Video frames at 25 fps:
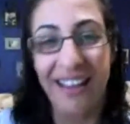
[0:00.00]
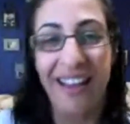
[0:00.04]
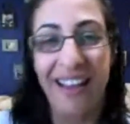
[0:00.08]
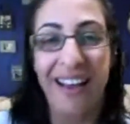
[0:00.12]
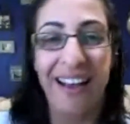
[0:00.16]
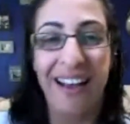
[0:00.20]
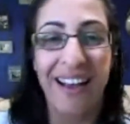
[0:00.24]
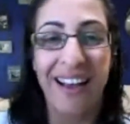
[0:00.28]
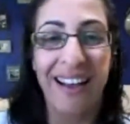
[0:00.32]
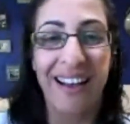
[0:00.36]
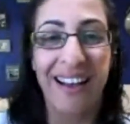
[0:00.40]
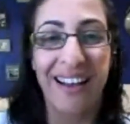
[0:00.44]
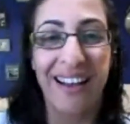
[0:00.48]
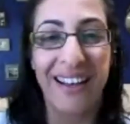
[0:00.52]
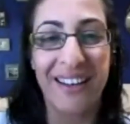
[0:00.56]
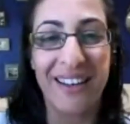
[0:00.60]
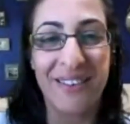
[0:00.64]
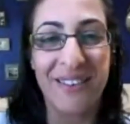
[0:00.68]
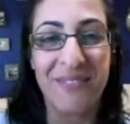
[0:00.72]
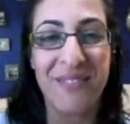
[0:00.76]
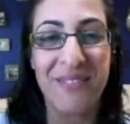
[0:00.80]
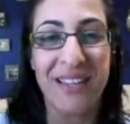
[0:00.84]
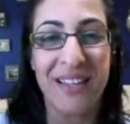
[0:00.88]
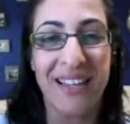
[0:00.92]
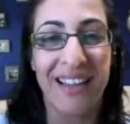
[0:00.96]
Um,
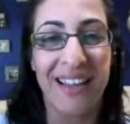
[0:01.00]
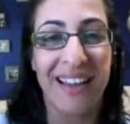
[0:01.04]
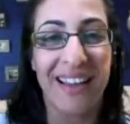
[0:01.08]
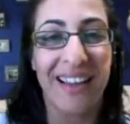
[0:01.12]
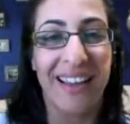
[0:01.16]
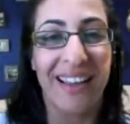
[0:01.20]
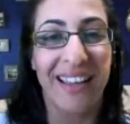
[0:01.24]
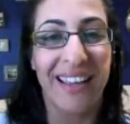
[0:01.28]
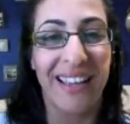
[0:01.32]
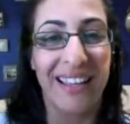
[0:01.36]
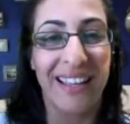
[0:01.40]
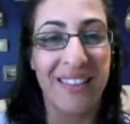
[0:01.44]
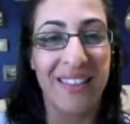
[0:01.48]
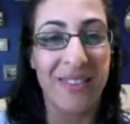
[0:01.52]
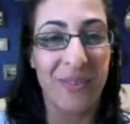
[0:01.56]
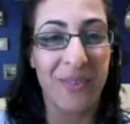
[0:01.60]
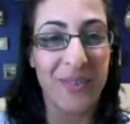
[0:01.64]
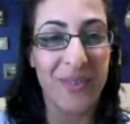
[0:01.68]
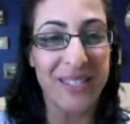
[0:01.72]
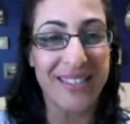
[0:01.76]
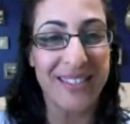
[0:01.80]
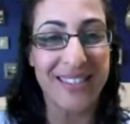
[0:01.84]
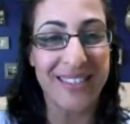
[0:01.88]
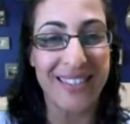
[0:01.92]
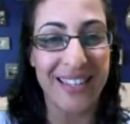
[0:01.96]
and
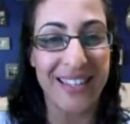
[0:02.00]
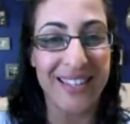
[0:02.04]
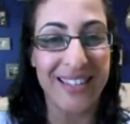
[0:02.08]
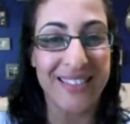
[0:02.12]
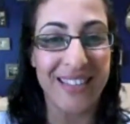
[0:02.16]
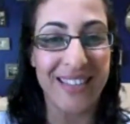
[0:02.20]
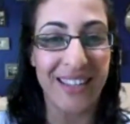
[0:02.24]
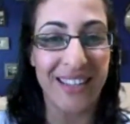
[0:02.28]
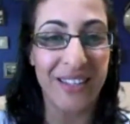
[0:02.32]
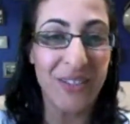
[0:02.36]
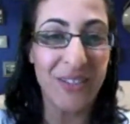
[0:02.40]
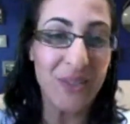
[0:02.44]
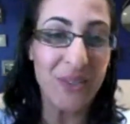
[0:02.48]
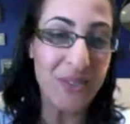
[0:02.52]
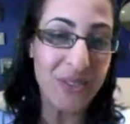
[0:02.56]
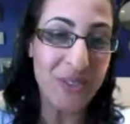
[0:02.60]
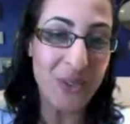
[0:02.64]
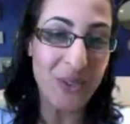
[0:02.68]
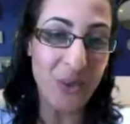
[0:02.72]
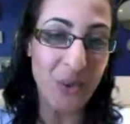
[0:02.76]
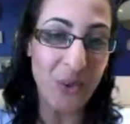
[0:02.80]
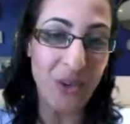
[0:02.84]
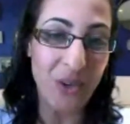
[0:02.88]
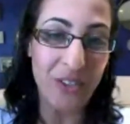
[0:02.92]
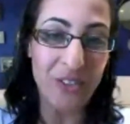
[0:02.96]
Teresa says, I used
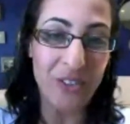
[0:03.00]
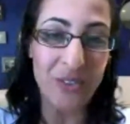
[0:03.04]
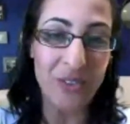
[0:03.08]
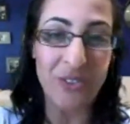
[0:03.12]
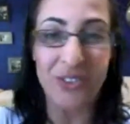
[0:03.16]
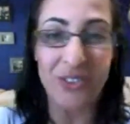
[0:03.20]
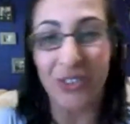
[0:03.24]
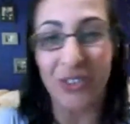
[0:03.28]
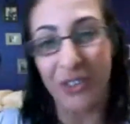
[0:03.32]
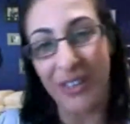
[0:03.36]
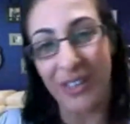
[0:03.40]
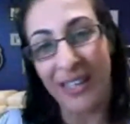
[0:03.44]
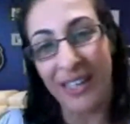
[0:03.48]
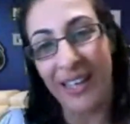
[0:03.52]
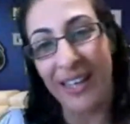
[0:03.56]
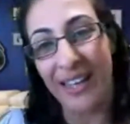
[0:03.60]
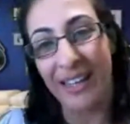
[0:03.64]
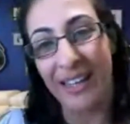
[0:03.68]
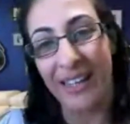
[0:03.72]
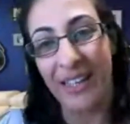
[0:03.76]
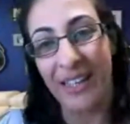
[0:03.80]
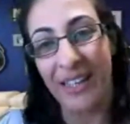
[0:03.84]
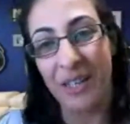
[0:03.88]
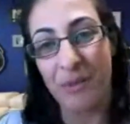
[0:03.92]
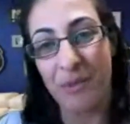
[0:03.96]
to, I should start again.
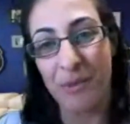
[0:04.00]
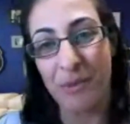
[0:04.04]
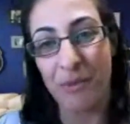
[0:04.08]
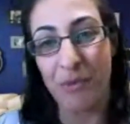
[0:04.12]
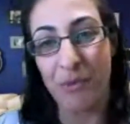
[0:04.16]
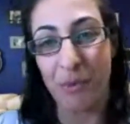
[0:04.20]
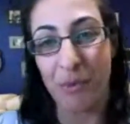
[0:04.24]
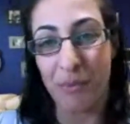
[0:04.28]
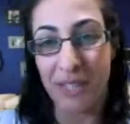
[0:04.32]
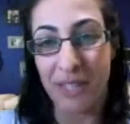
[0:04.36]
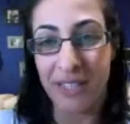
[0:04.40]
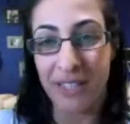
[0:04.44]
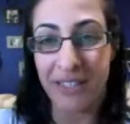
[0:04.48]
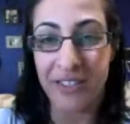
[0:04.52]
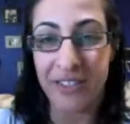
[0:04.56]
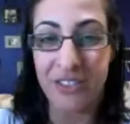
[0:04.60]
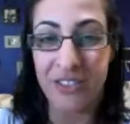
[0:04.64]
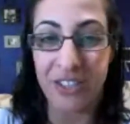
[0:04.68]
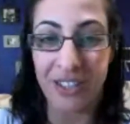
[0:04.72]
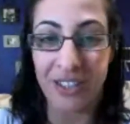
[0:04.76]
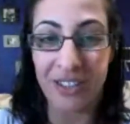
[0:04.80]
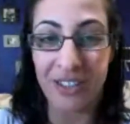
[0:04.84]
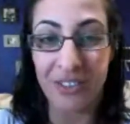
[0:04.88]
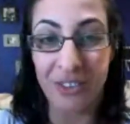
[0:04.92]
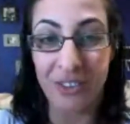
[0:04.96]
It keeps me from eating
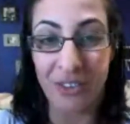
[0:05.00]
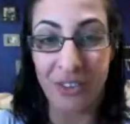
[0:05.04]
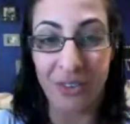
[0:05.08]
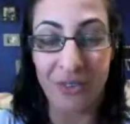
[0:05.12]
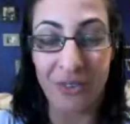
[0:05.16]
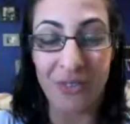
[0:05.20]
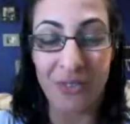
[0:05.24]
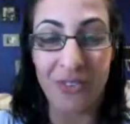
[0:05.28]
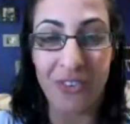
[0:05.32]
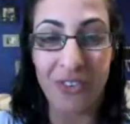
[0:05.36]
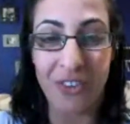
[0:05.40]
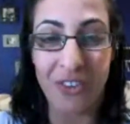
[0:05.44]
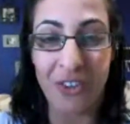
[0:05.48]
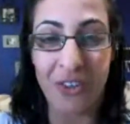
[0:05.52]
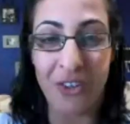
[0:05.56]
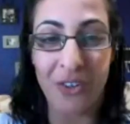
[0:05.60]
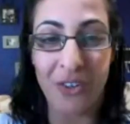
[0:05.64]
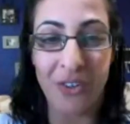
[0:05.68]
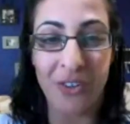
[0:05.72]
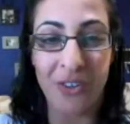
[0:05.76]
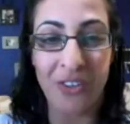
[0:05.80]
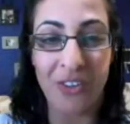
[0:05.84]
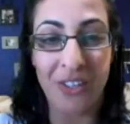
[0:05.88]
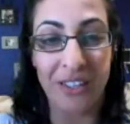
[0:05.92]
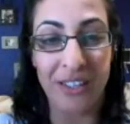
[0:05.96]
junk too.
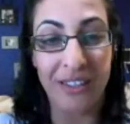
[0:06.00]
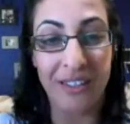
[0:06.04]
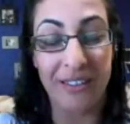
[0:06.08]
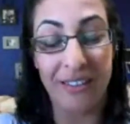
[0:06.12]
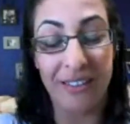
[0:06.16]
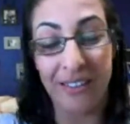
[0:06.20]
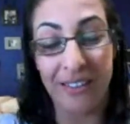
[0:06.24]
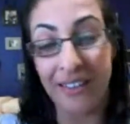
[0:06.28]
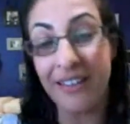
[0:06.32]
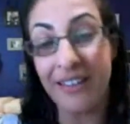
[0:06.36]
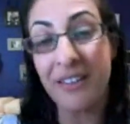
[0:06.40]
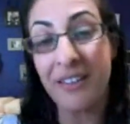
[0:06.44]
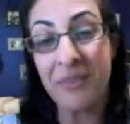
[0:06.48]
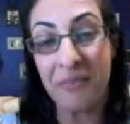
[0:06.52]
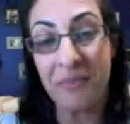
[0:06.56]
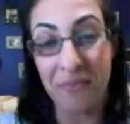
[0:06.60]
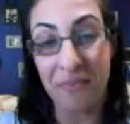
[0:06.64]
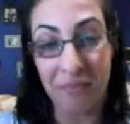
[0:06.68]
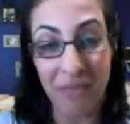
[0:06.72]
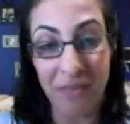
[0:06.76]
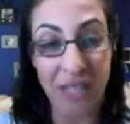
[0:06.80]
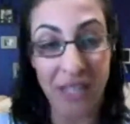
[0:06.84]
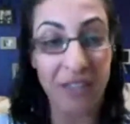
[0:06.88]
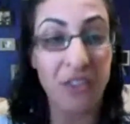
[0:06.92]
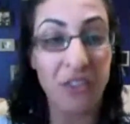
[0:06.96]
So, yeah,
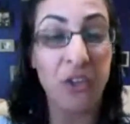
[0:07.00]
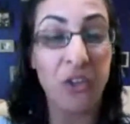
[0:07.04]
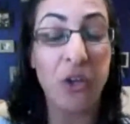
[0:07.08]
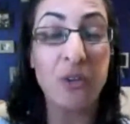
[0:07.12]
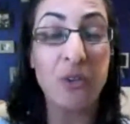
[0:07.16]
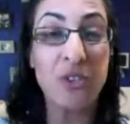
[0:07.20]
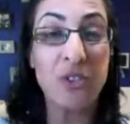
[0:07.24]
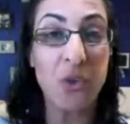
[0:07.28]
yeah. So